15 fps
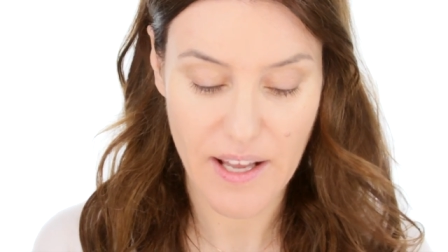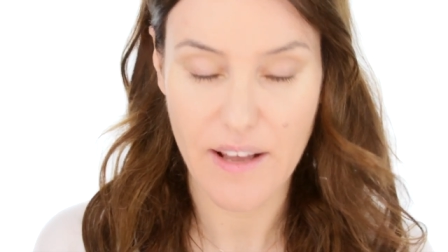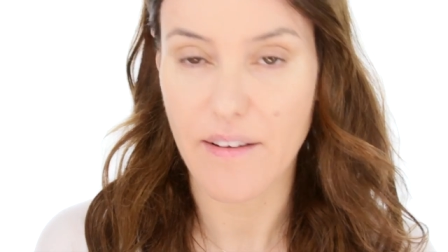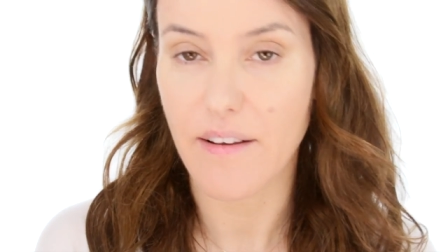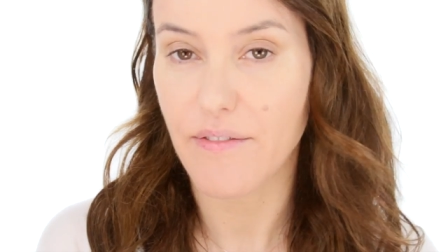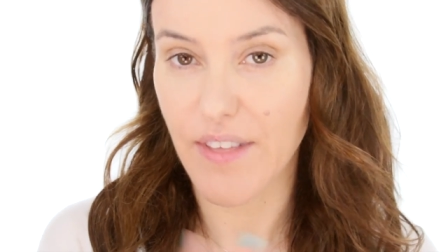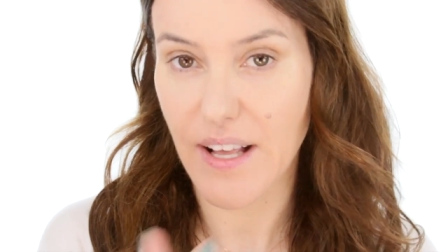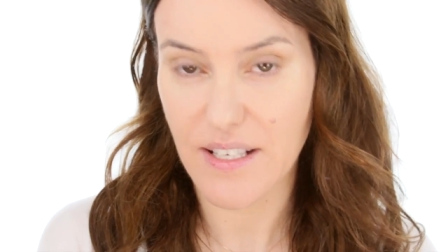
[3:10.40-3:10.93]

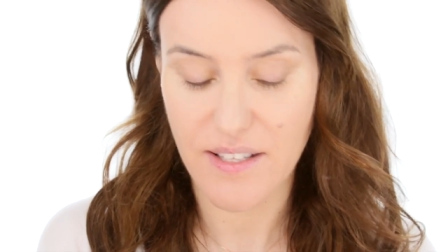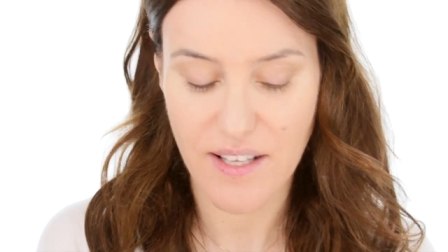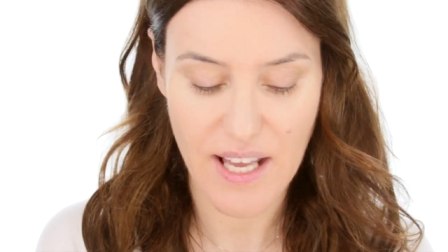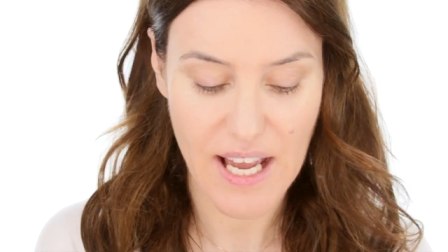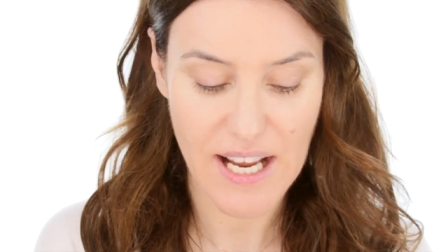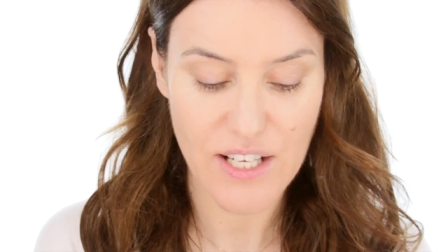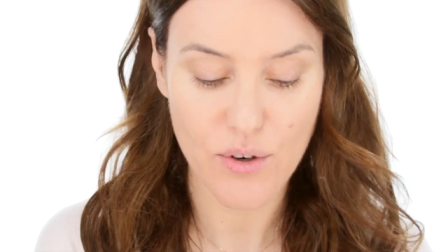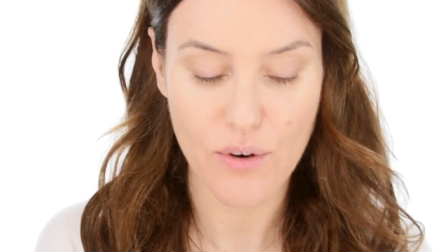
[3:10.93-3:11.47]
if that's the
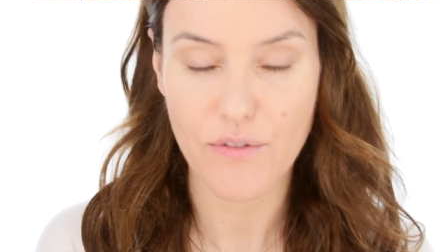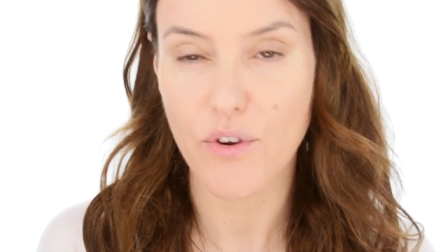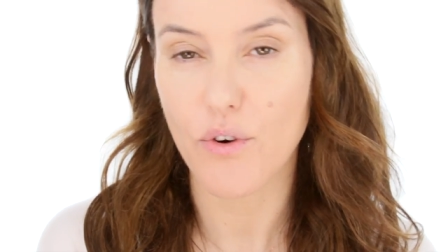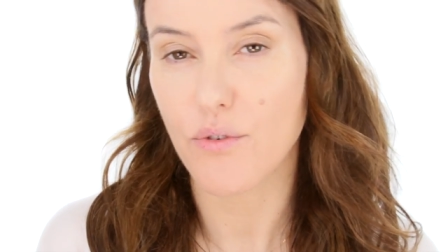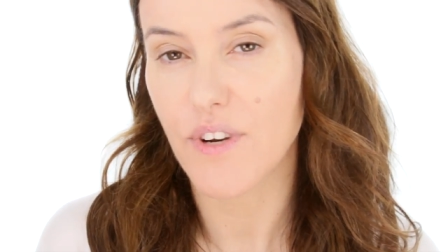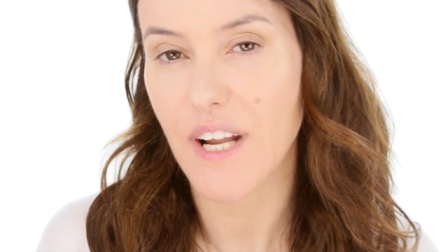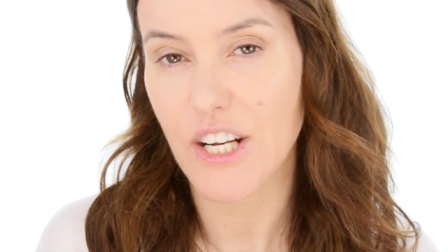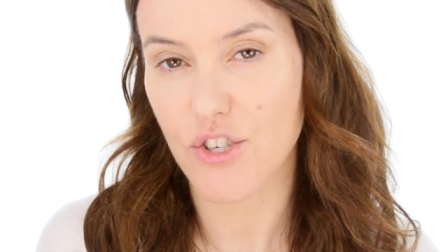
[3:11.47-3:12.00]
case, or if
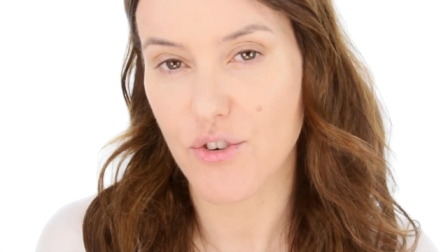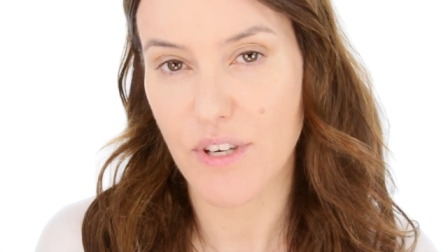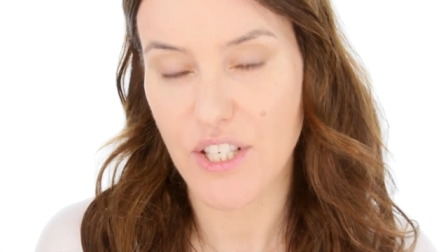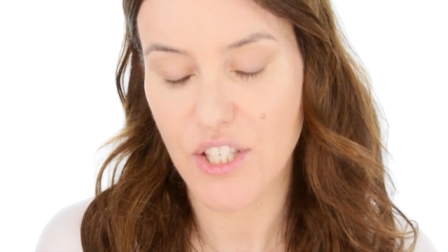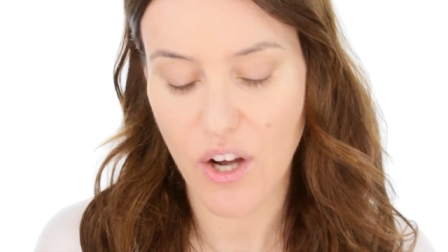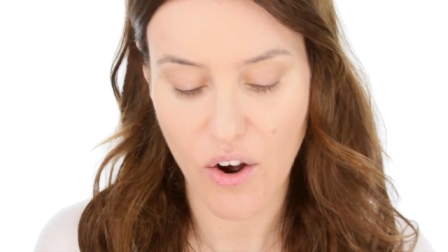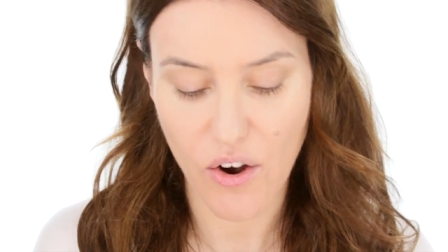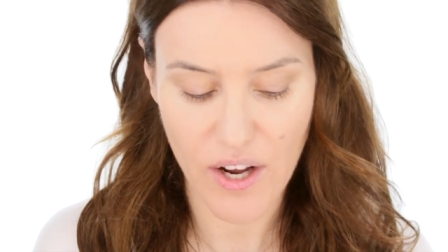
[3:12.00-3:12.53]
you're naturally
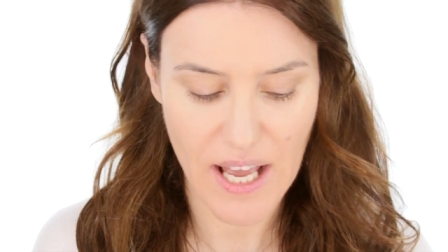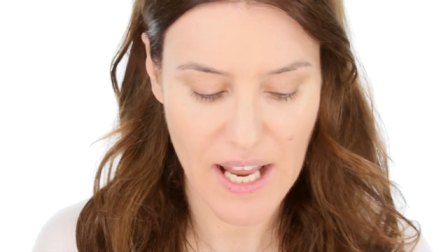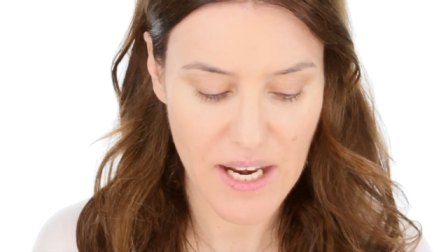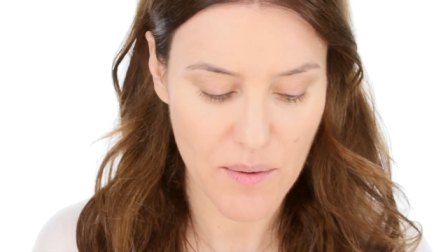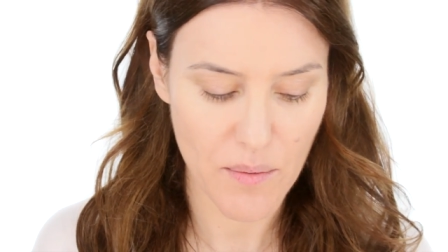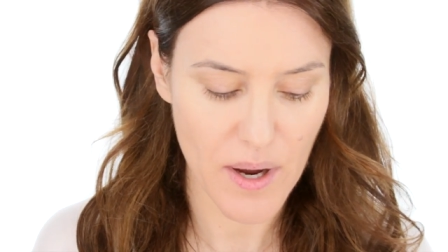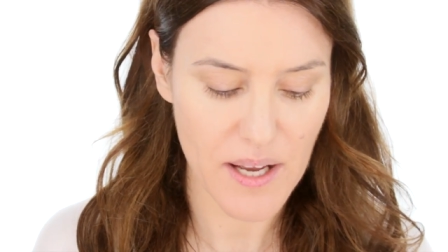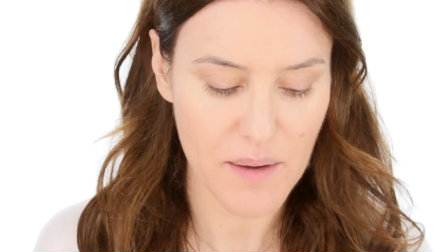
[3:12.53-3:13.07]
dark
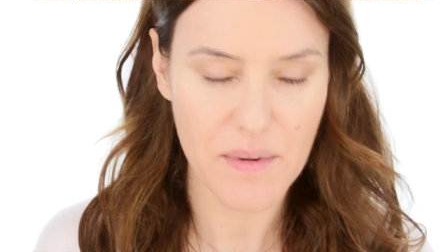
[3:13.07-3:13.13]
anyway.